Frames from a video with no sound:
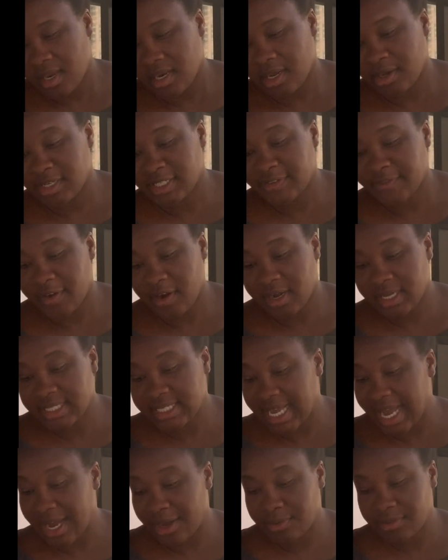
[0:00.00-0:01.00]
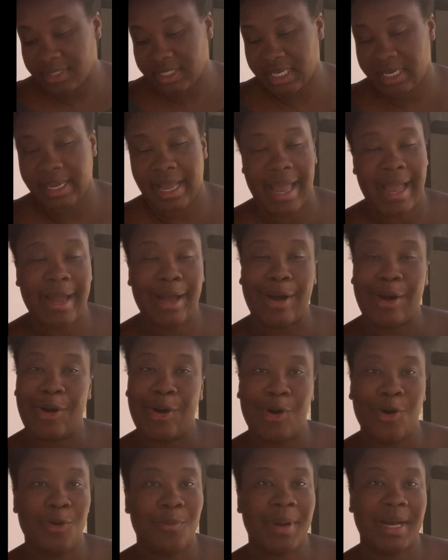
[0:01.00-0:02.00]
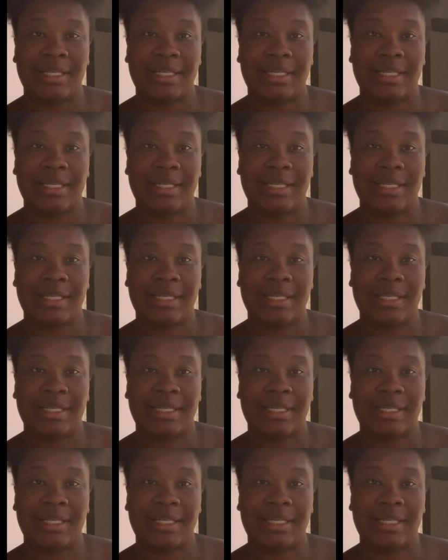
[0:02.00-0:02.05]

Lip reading: Now, as far as housing at home,